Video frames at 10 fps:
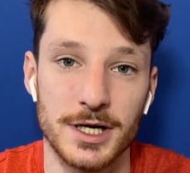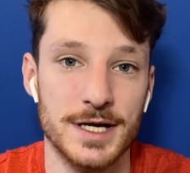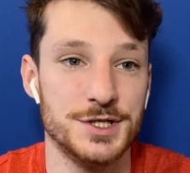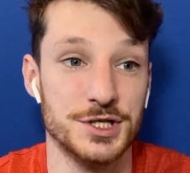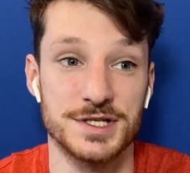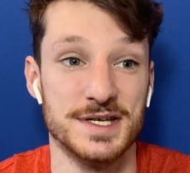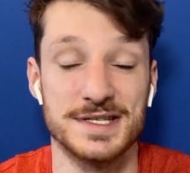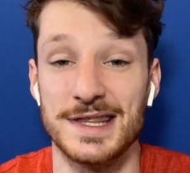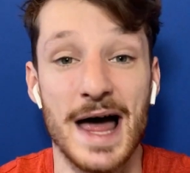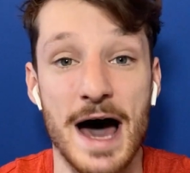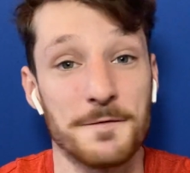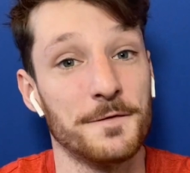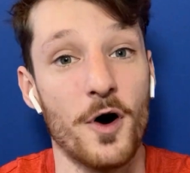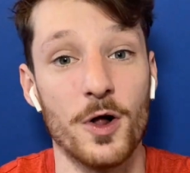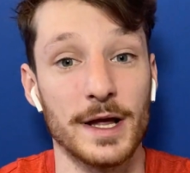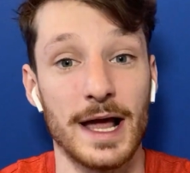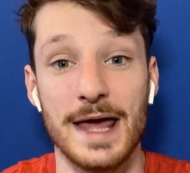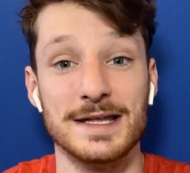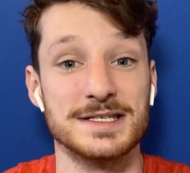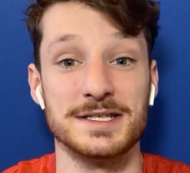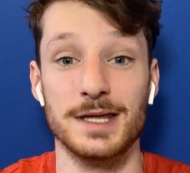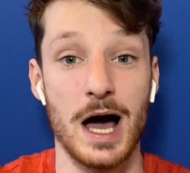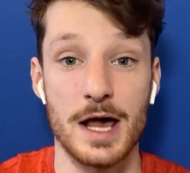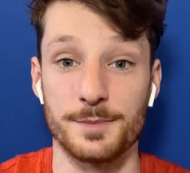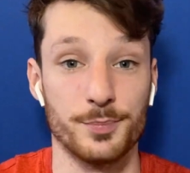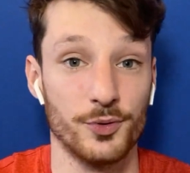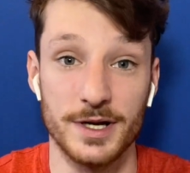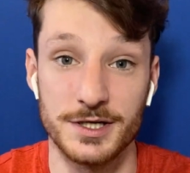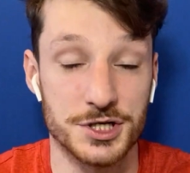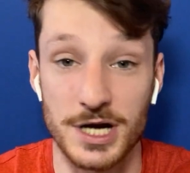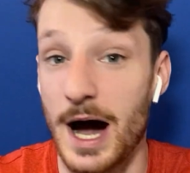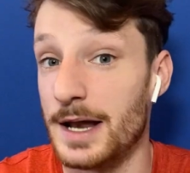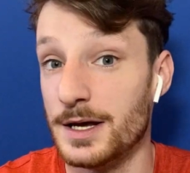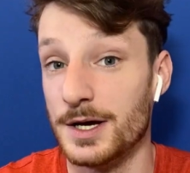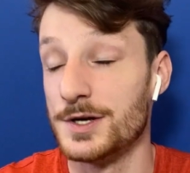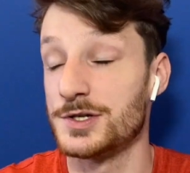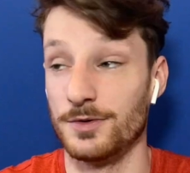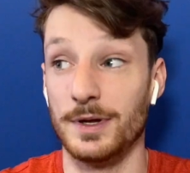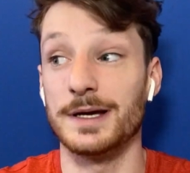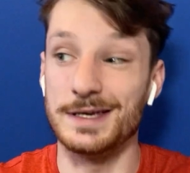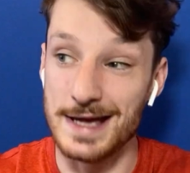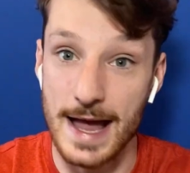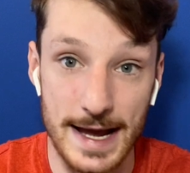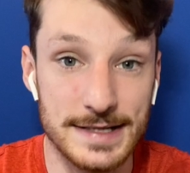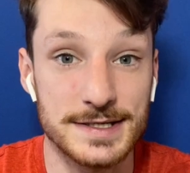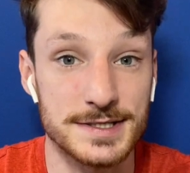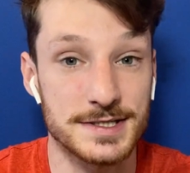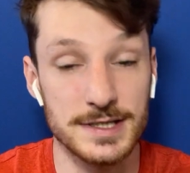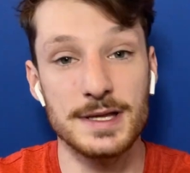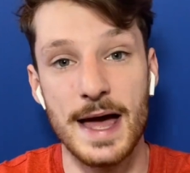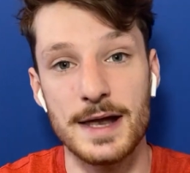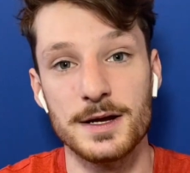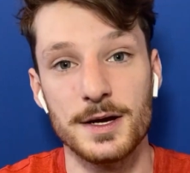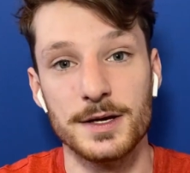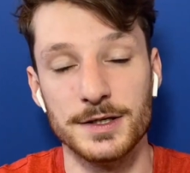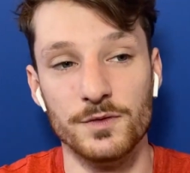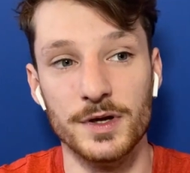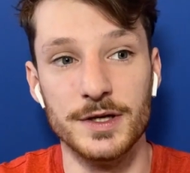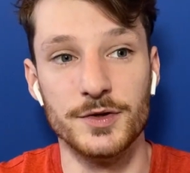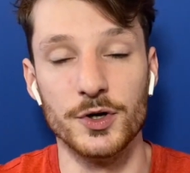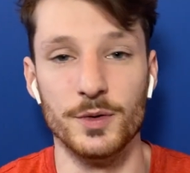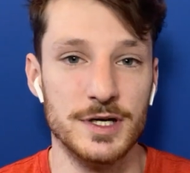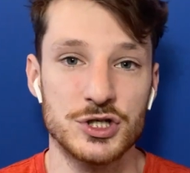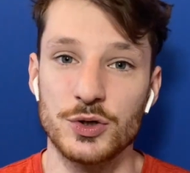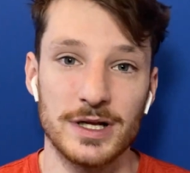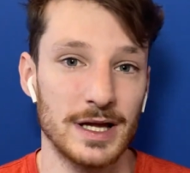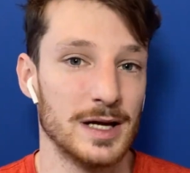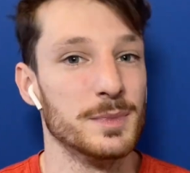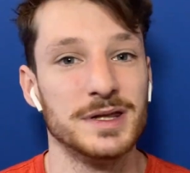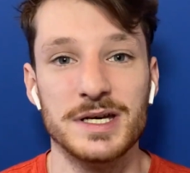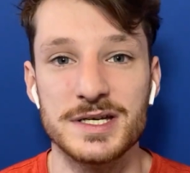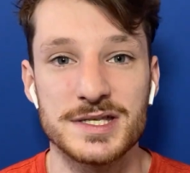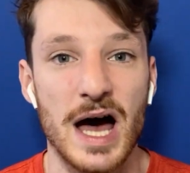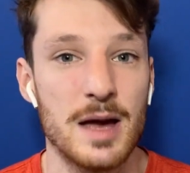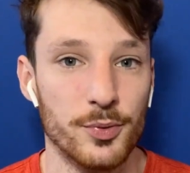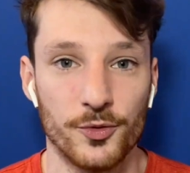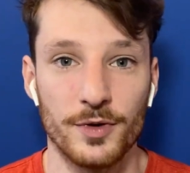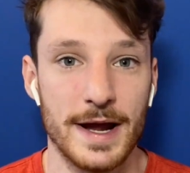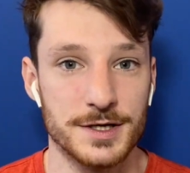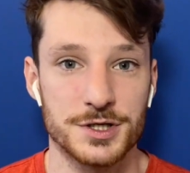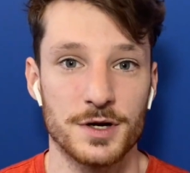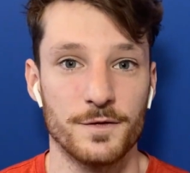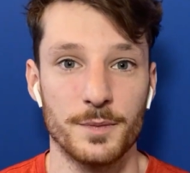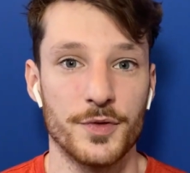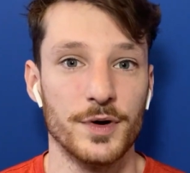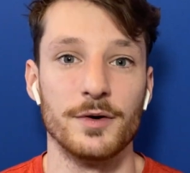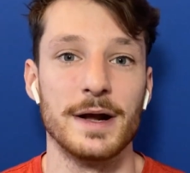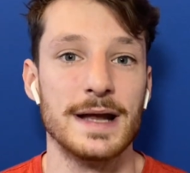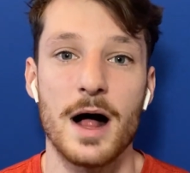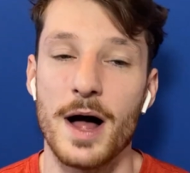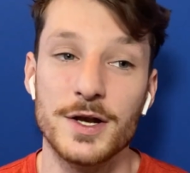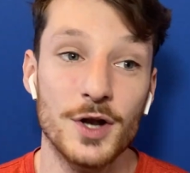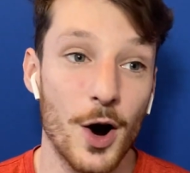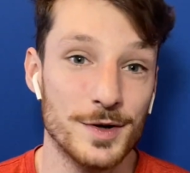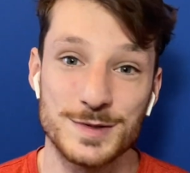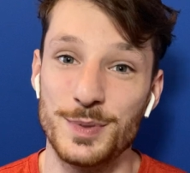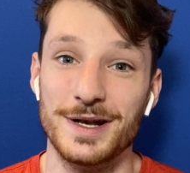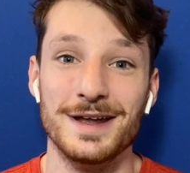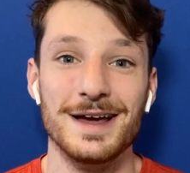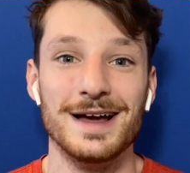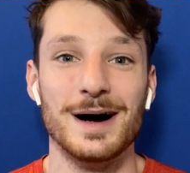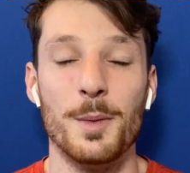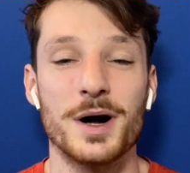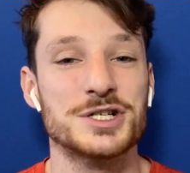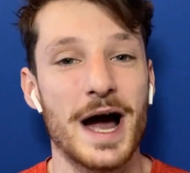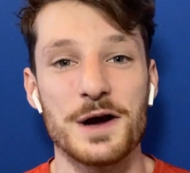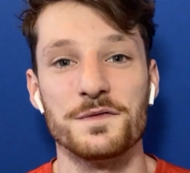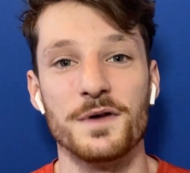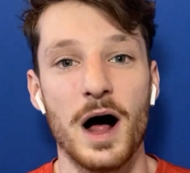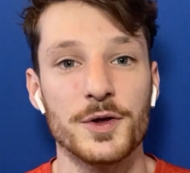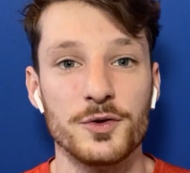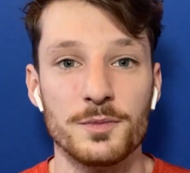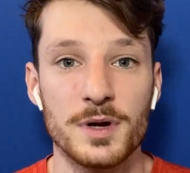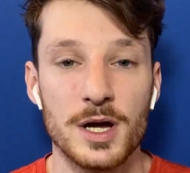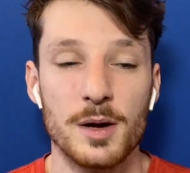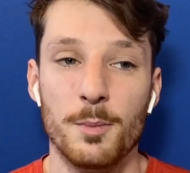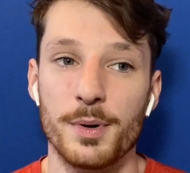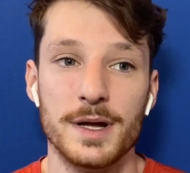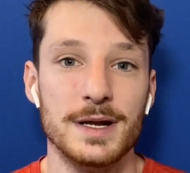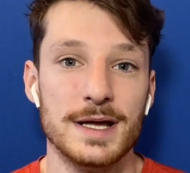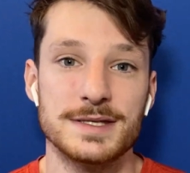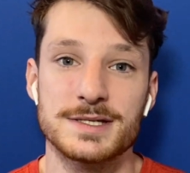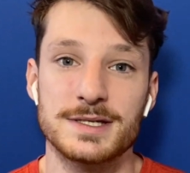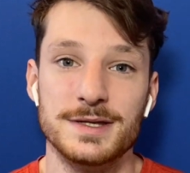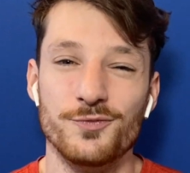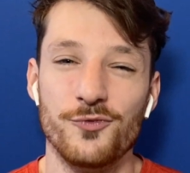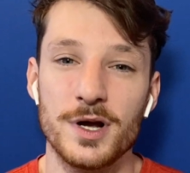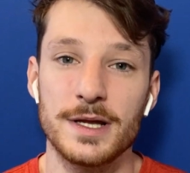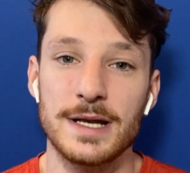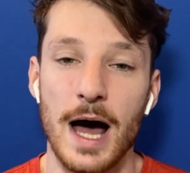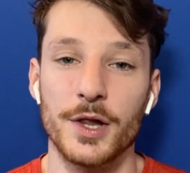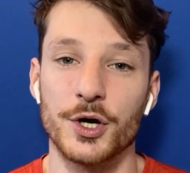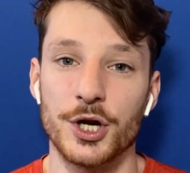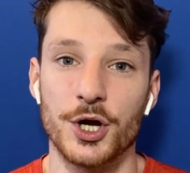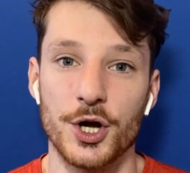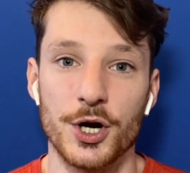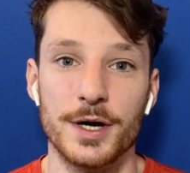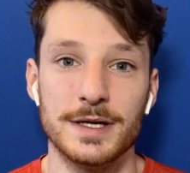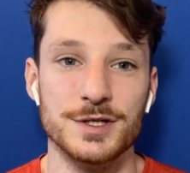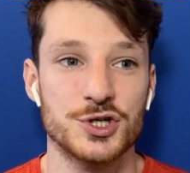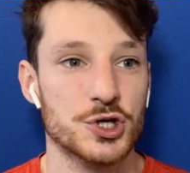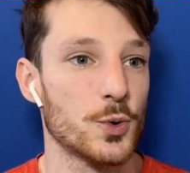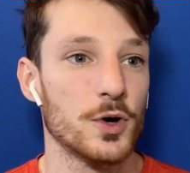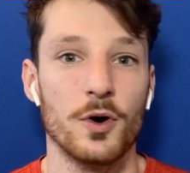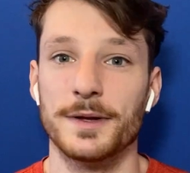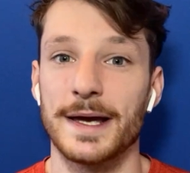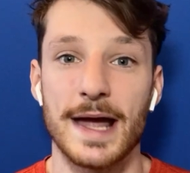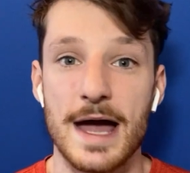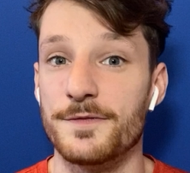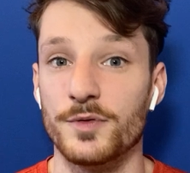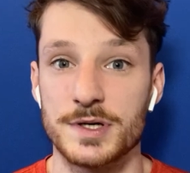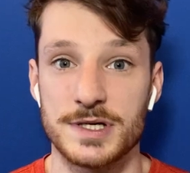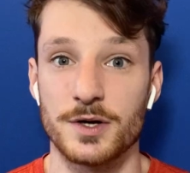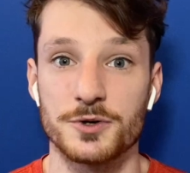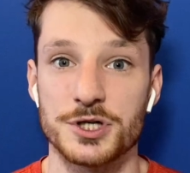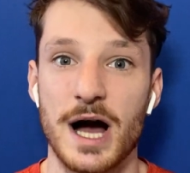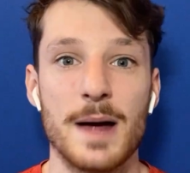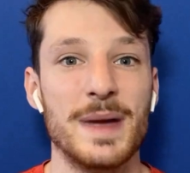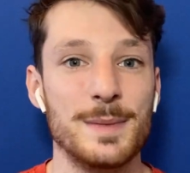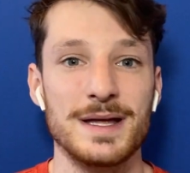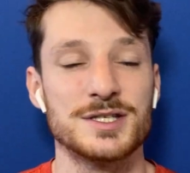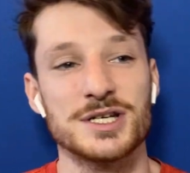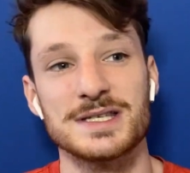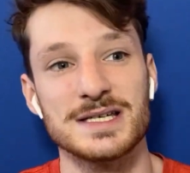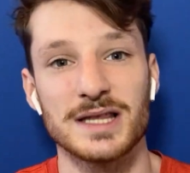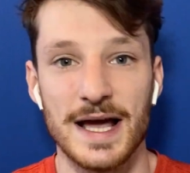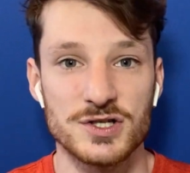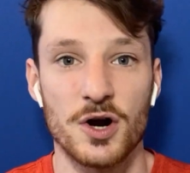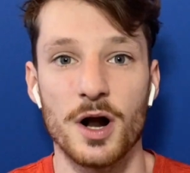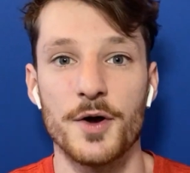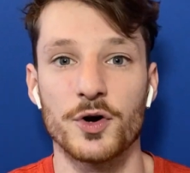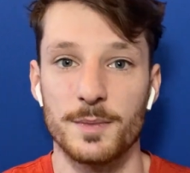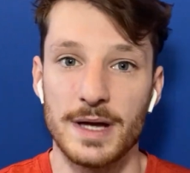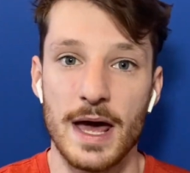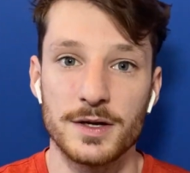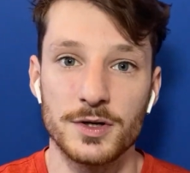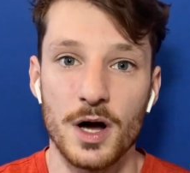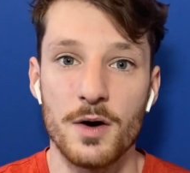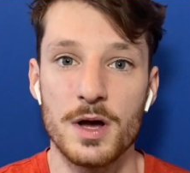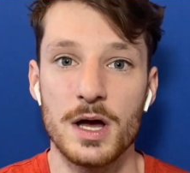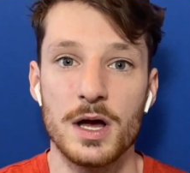It just is not falling, and it's not a pretty shot. So, like, you hate to see that. You really do. He's shooting, like, Matisse Thybul range from three right now. I know it's been a much higher volume, but it's really not looking good. He's short on, like, every single shot. Maybe it's just his legs aren't under him yet, you know?